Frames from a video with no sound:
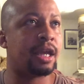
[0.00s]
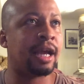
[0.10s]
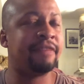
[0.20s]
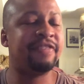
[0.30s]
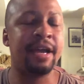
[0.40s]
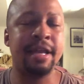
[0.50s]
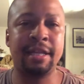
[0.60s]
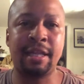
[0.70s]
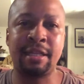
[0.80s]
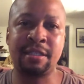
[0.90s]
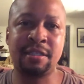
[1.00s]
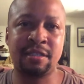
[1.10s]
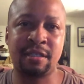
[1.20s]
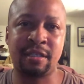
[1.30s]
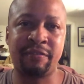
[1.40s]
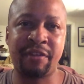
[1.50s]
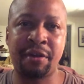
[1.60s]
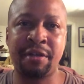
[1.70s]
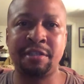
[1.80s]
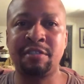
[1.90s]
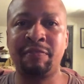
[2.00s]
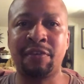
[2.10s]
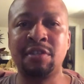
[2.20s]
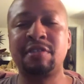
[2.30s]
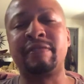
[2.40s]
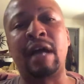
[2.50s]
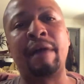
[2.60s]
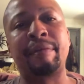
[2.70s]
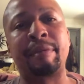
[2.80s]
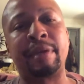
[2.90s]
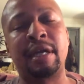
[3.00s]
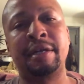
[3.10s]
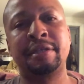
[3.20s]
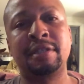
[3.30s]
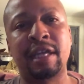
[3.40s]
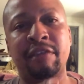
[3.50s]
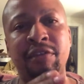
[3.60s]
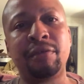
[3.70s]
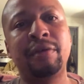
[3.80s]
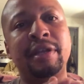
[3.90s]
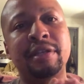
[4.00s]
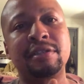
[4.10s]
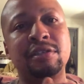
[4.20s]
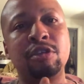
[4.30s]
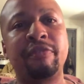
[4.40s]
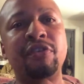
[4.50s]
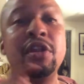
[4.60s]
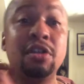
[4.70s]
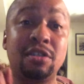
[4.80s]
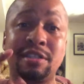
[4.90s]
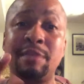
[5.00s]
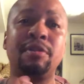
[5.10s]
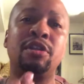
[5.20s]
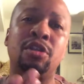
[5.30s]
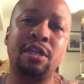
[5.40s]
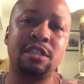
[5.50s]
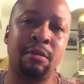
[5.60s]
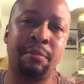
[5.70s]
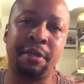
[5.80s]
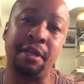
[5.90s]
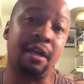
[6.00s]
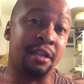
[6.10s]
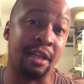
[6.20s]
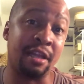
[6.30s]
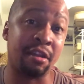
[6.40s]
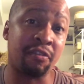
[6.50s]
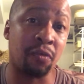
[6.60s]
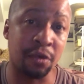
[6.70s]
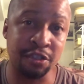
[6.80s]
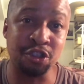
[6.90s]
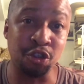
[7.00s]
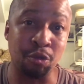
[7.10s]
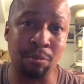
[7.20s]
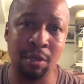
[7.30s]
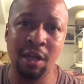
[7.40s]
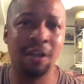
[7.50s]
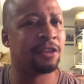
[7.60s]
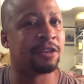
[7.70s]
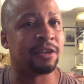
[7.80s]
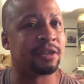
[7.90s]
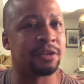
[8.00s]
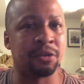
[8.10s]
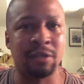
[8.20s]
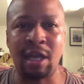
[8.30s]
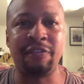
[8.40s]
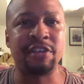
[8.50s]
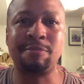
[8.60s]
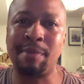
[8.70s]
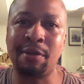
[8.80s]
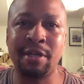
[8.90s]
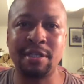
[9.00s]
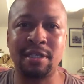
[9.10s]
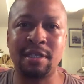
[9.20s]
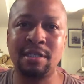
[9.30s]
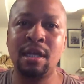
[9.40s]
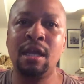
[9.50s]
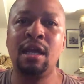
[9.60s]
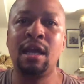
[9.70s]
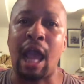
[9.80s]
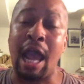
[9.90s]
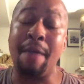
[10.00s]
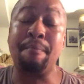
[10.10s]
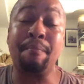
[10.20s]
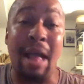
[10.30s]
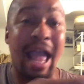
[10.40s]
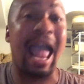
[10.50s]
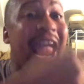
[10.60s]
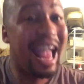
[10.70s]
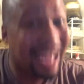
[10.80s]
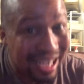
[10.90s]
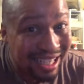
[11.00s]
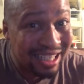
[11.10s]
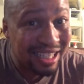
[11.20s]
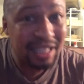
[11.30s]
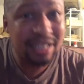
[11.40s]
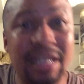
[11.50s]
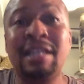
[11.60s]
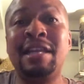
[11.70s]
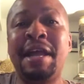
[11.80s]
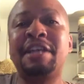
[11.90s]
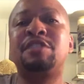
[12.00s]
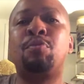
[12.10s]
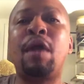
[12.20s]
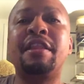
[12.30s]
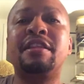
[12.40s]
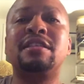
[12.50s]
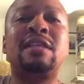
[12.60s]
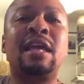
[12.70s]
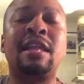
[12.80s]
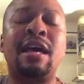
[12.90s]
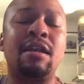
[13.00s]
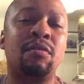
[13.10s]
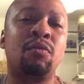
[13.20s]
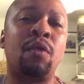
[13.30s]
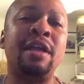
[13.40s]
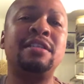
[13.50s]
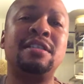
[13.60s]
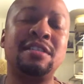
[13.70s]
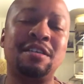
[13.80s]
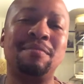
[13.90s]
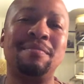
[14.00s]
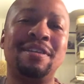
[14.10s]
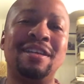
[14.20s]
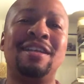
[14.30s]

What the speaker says: I find that this is a very subversive topic because, like, if you can simply look at somebody and then therefore assume their life experiences, and in the next breath say that racism